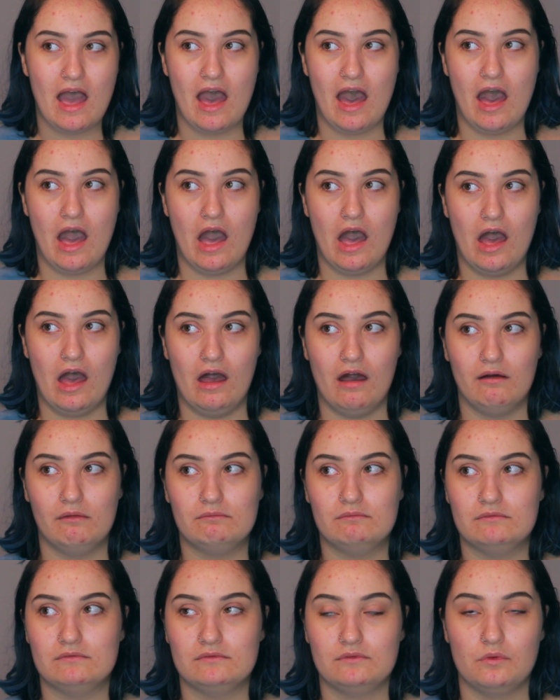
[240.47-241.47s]

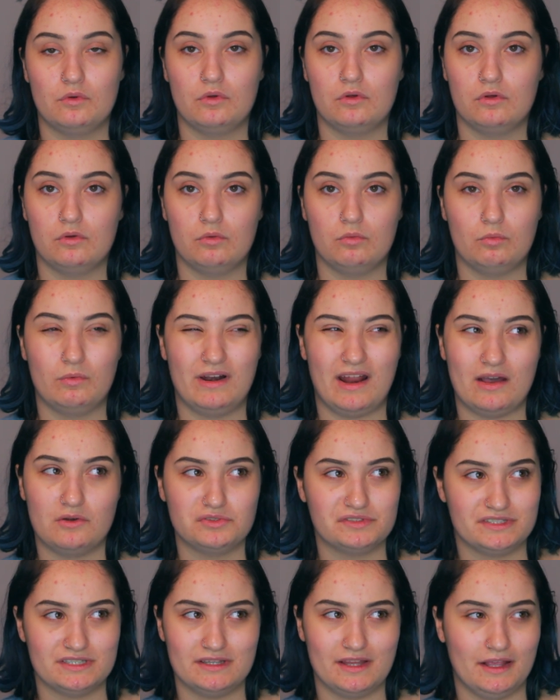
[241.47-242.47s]
when I
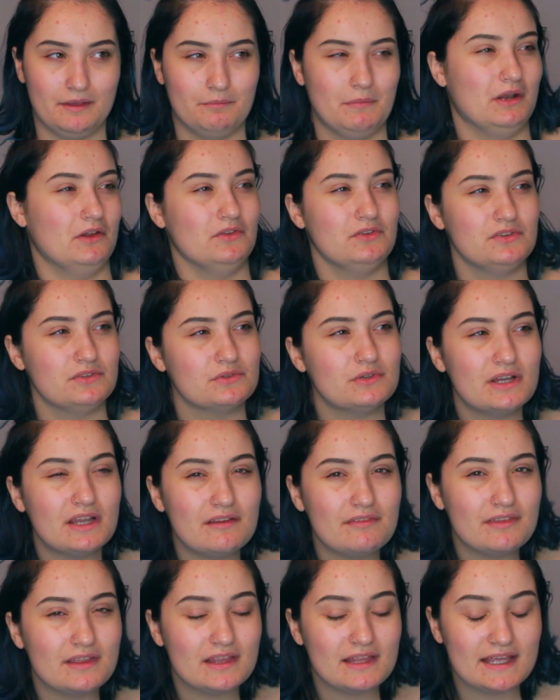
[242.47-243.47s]
was in like middle school, I
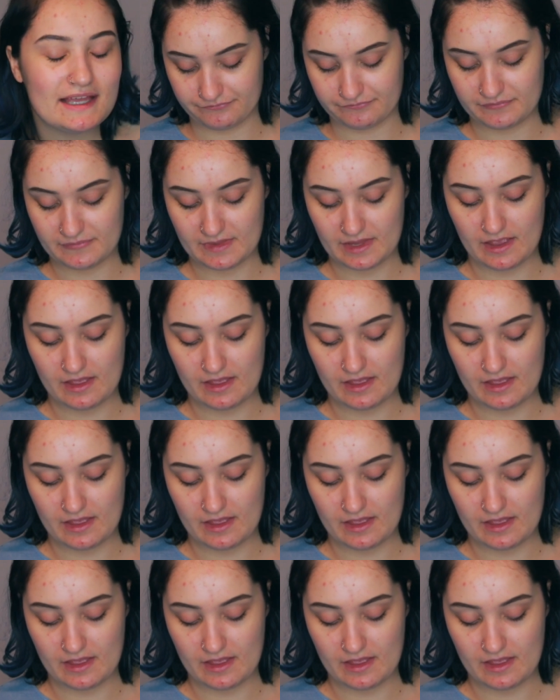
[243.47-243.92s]
feel like.